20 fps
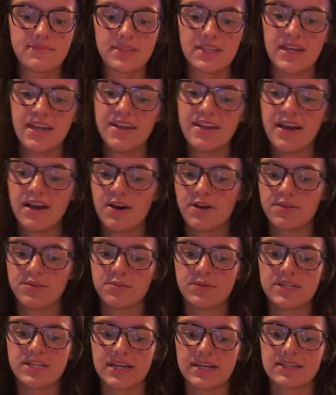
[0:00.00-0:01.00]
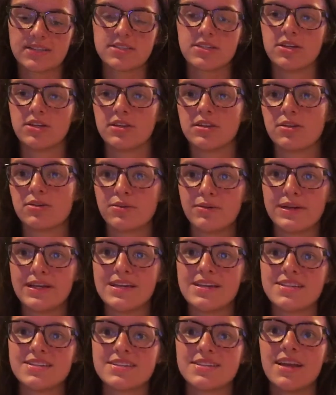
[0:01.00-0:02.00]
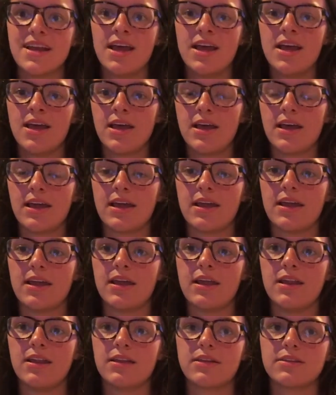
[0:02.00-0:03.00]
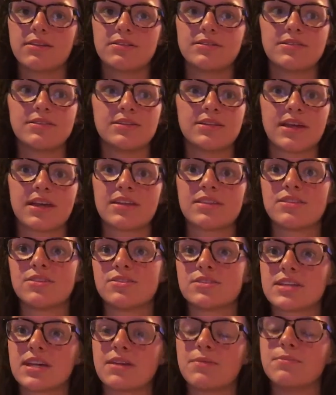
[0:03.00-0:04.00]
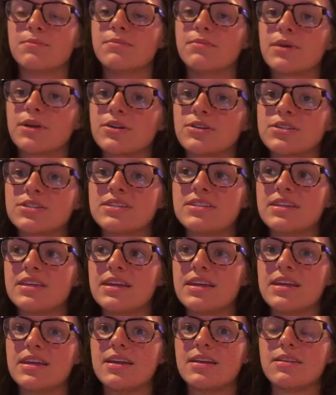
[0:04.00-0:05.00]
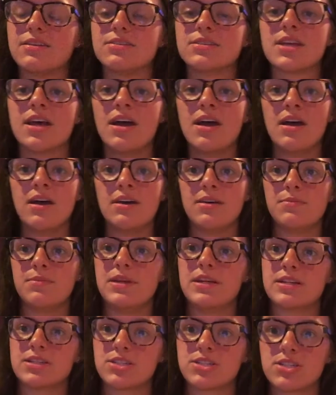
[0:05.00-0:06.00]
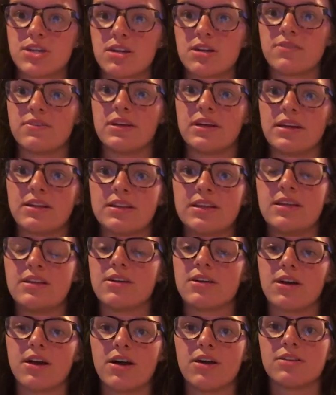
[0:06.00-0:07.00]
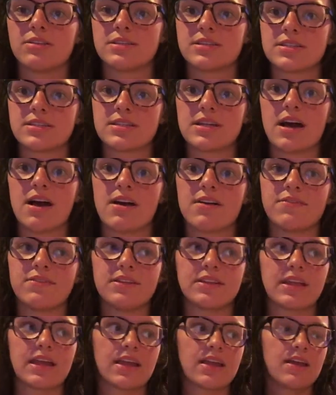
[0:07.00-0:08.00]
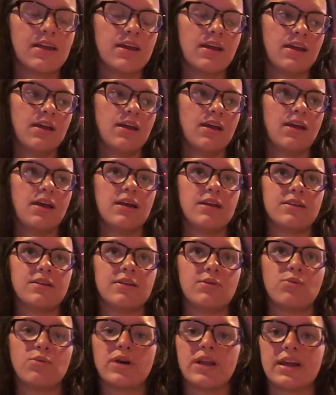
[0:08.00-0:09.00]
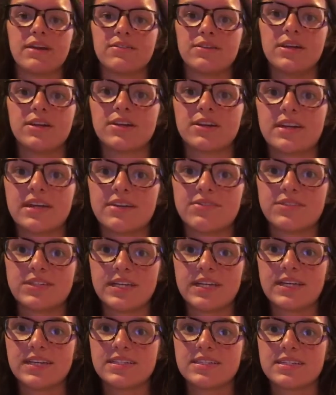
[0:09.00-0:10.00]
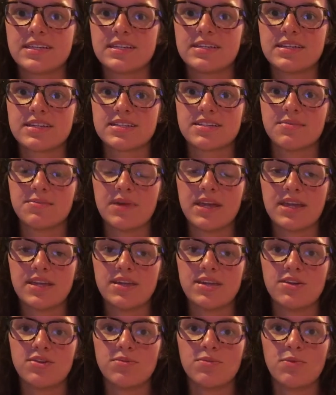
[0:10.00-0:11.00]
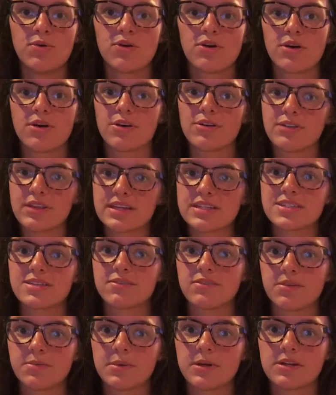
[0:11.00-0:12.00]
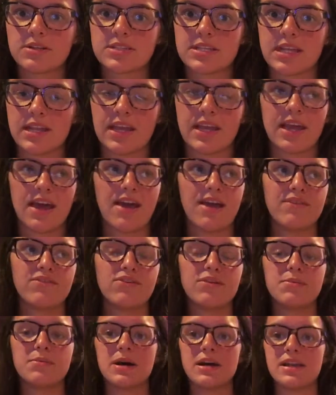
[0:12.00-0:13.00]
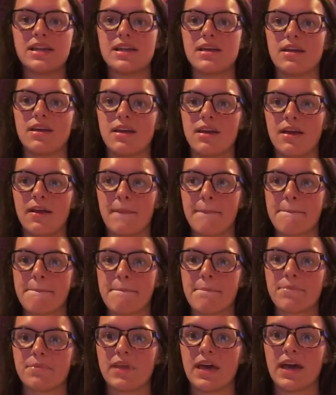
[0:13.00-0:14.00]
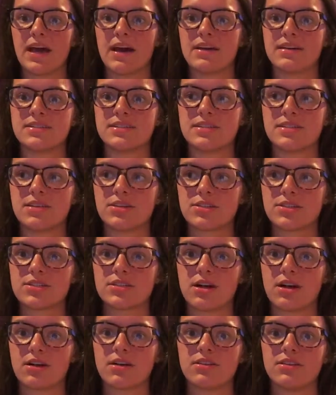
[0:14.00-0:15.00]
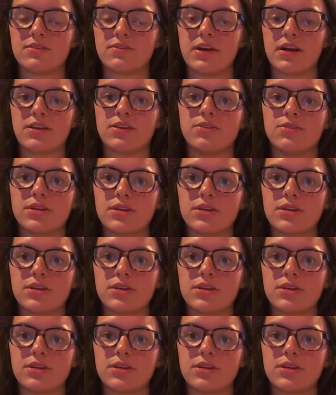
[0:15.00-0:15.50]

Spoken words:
in health, we, like, took the quiz, and, like, there's, like, mercy, there's being a servant, a leader, all this stuff, and, like, whatever your gift is, it doesn't make you more or less of a person. Like, everybody has their stock and their value